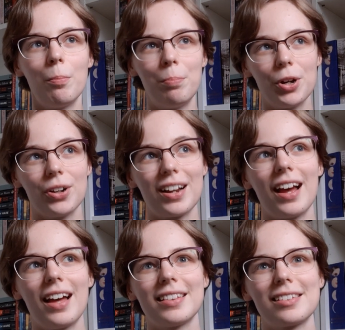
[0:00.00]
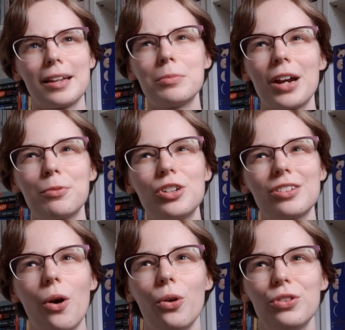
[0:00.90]
but at the same time she's
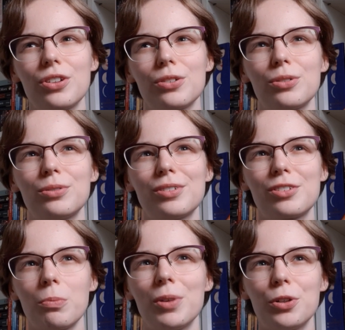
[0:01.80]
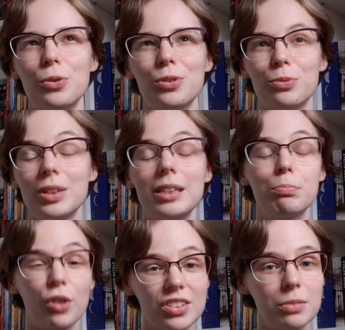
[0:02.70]
also someone who is really
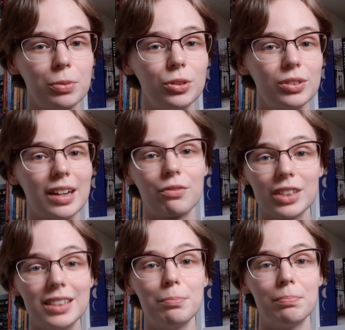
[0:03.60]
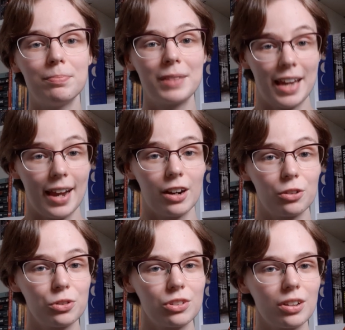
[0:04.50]
principled and really
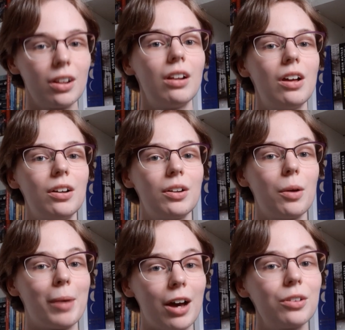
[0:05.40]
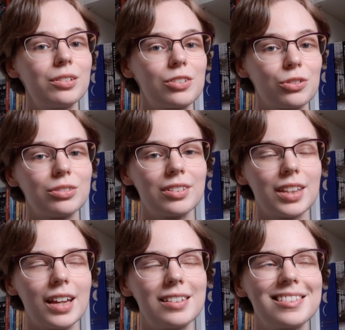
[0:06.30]
cares a lot about certain
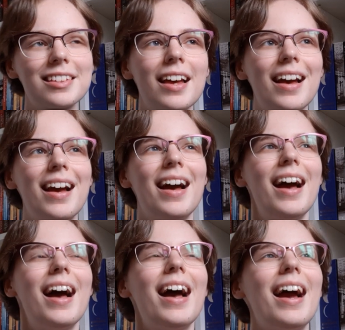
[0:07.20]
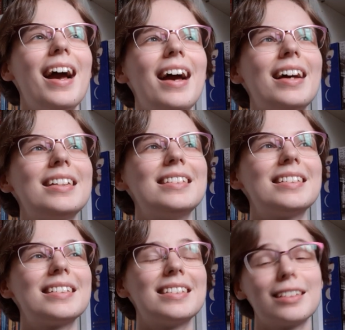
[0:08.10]
things. And
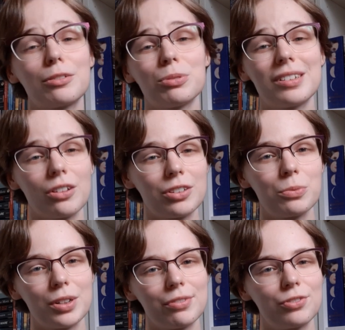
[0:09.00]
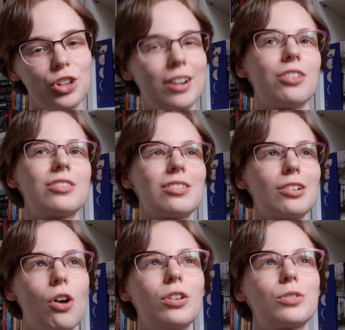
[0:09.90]
this one is also one of Jane Austen's
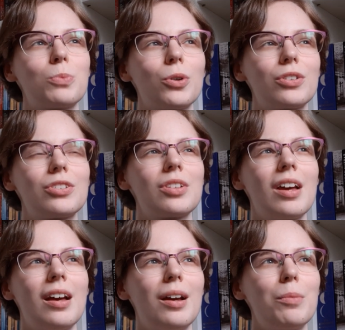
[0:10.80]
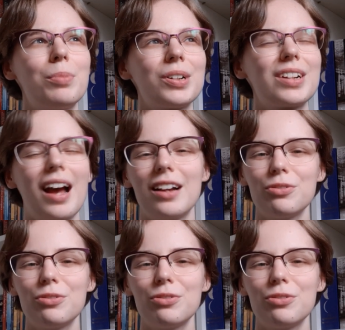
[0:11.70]
longest works, but